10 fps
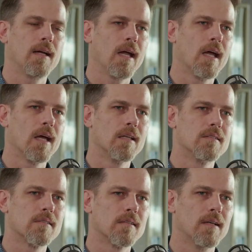
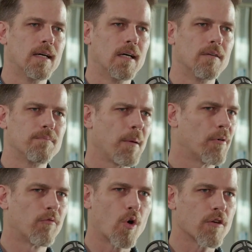And
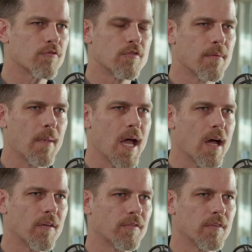people have worked through the
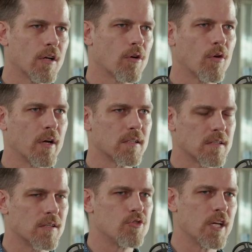math, going
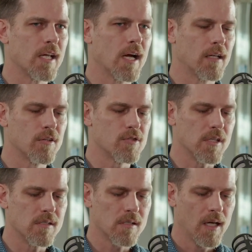to the
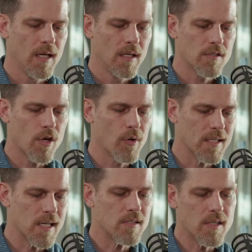genealogies. So
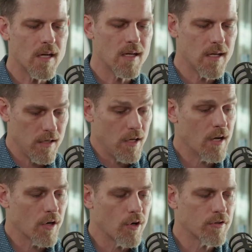as I say,
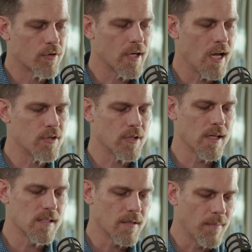young earth
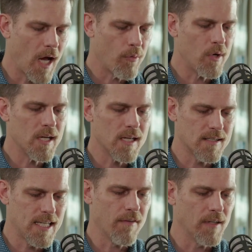creationism, I want
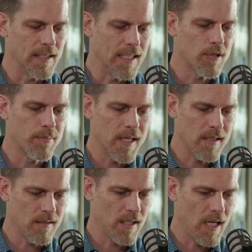to give a little
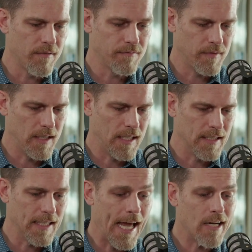bit of
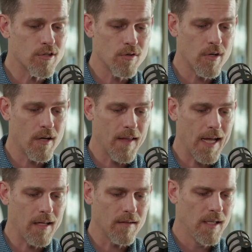latitude on
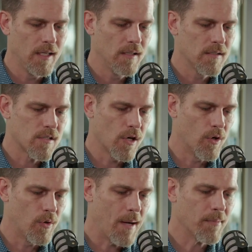that.
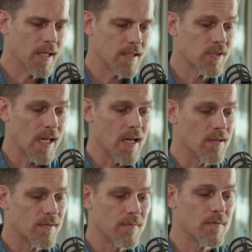So I'm going to
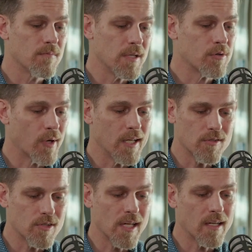say between
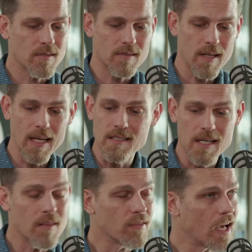6 and
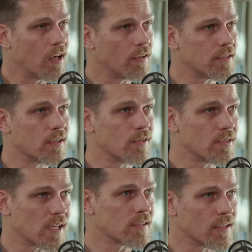10,000 or
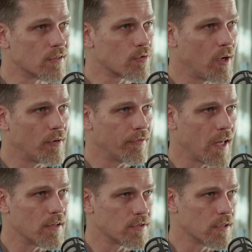6 and
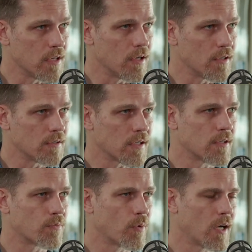12,000 years
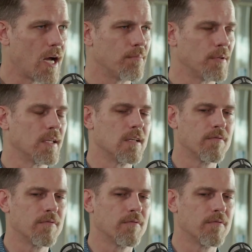is what I believe.